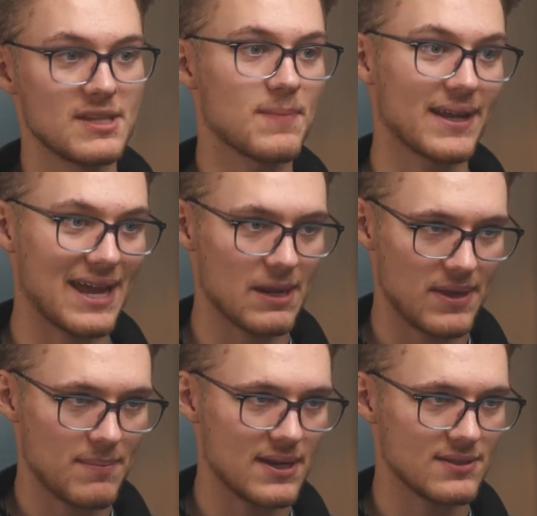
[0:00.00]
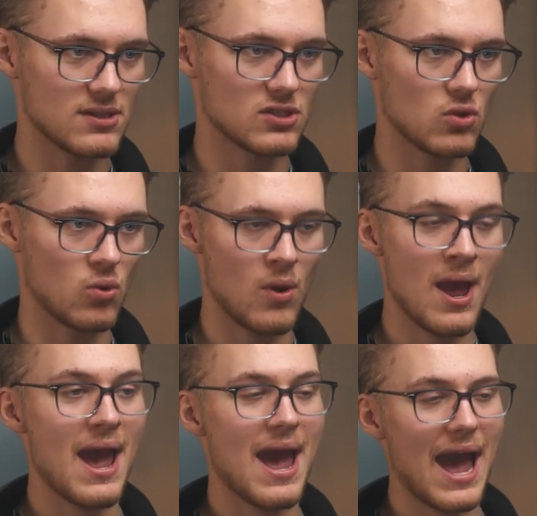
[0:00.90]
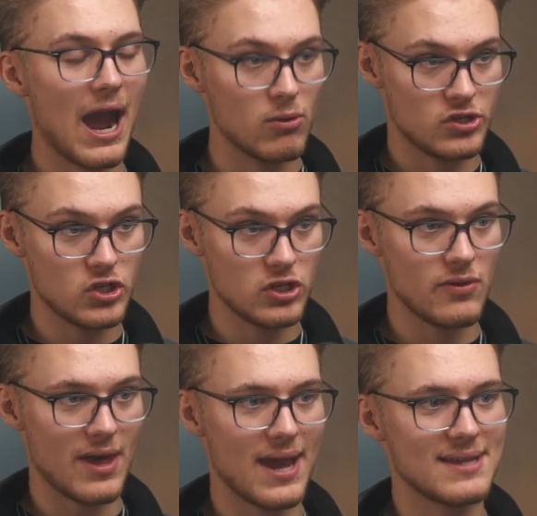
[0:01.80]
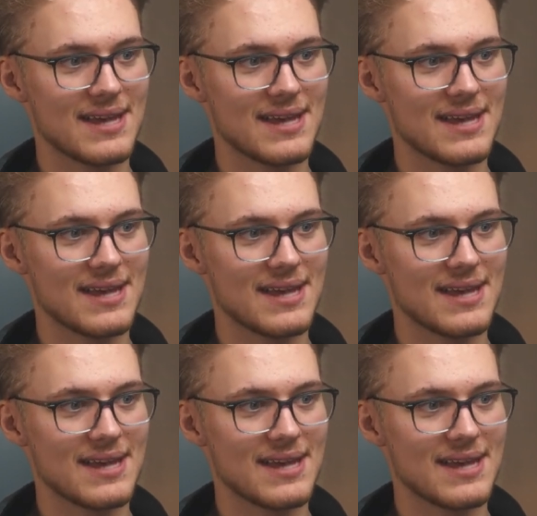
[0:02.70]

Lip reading: is by getting people into the school. How do you do that?